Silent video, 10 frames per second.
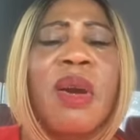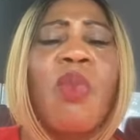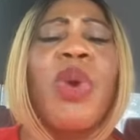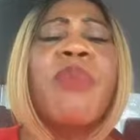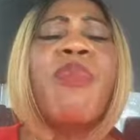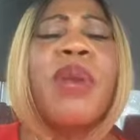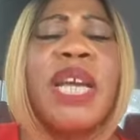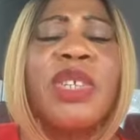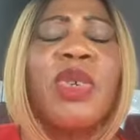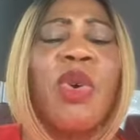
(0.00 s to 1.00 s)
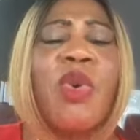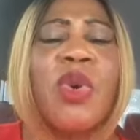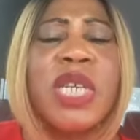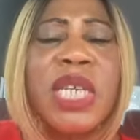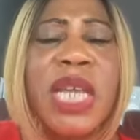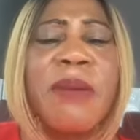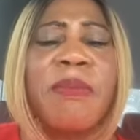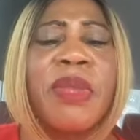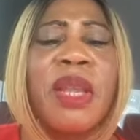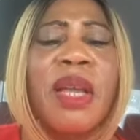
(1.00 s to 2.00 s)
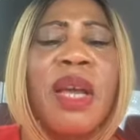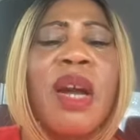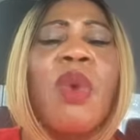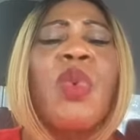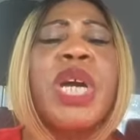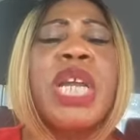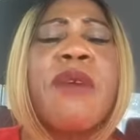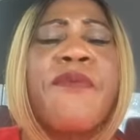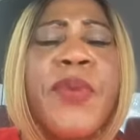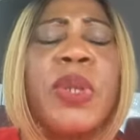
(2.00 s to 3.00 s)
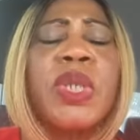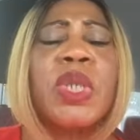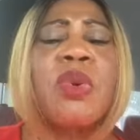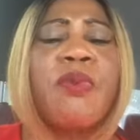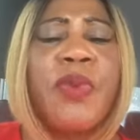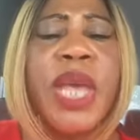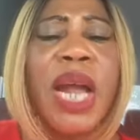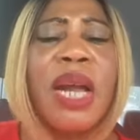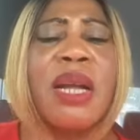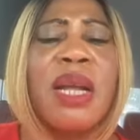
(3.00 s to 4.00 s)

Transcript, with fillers: We bless your holy name. We refuse to fear.